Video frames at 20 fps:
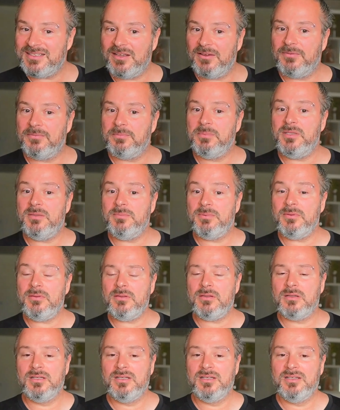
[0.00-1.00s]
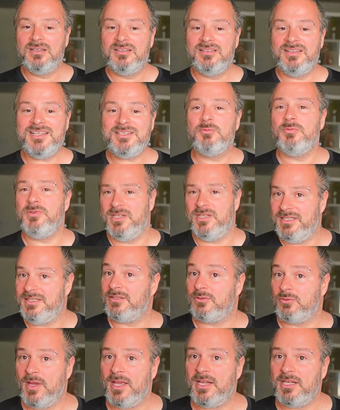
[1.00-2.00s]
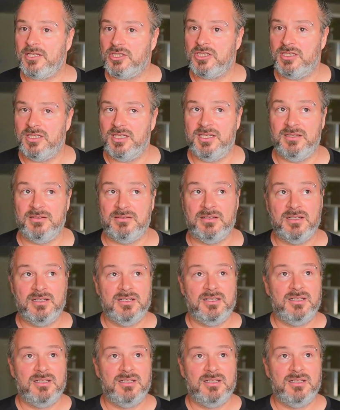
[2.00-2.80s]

of people, that's really strategy here.